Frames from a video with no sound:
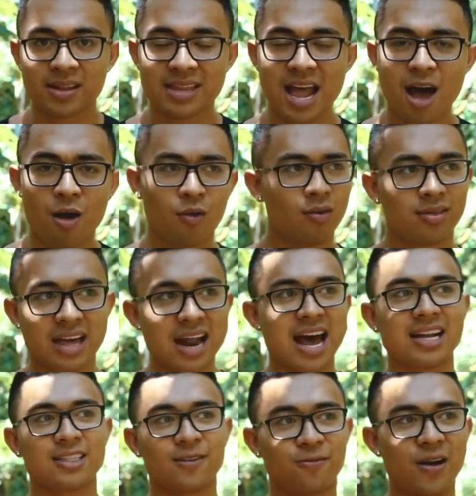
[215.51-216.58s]
Now that
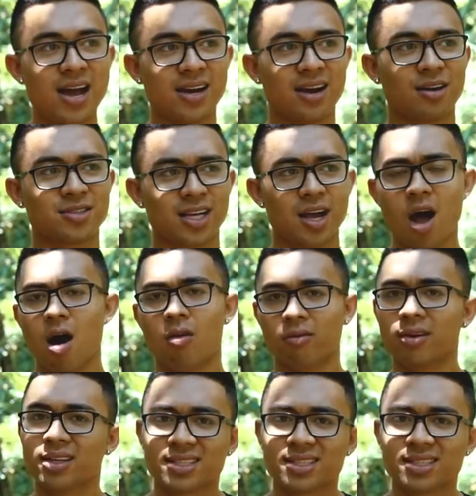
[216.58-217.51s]
I define it, I was like, oh,